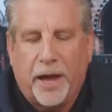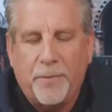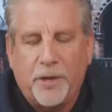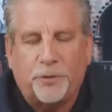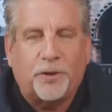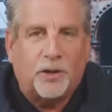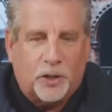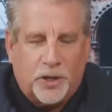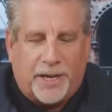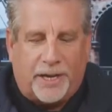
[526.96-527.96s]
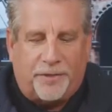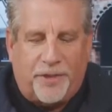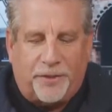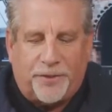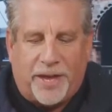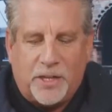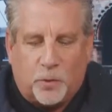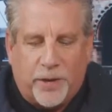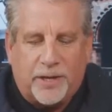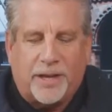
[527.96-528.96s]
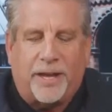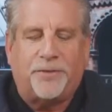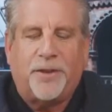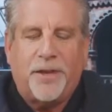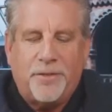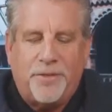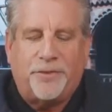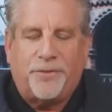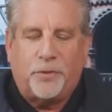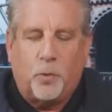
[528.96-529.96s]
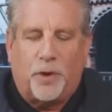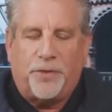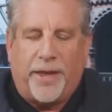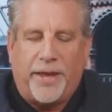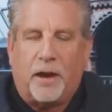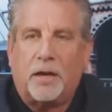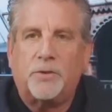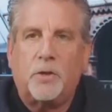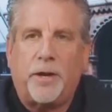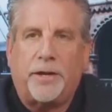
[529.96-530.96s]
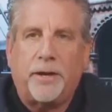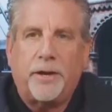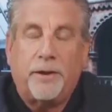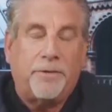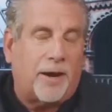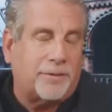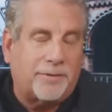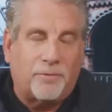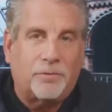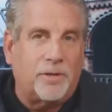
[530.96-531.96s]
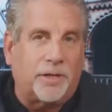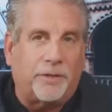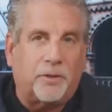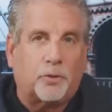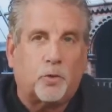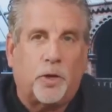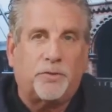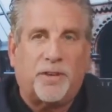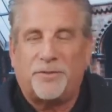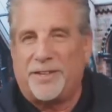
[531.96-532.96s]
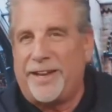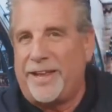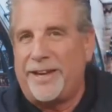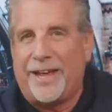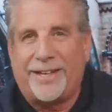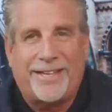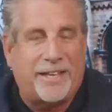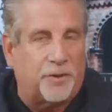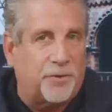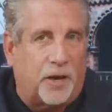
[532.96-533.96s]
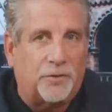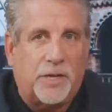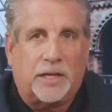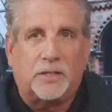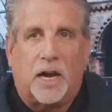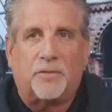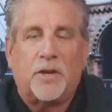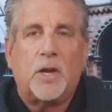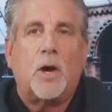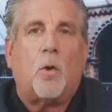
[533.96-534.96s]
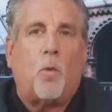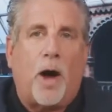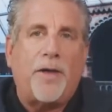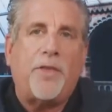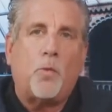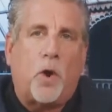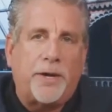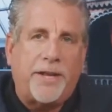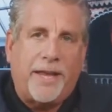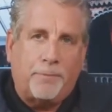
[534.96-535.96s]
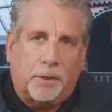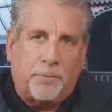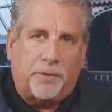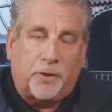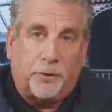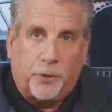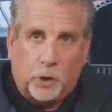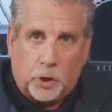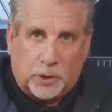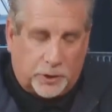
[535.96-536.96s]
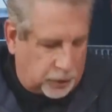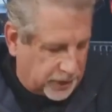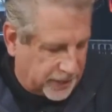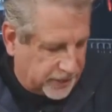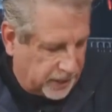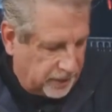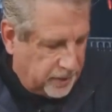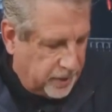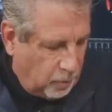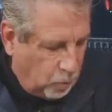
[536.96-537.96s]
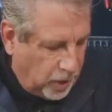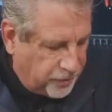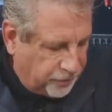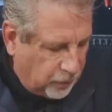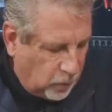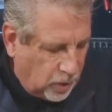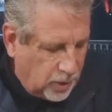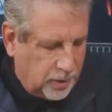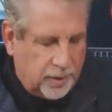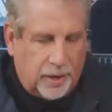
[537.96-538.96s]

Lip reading: I mean, you start looking at this and you realize this is what they are doing. They're out to really just twist us and get us all ticked off. Why they want to implement their social agenda, what for?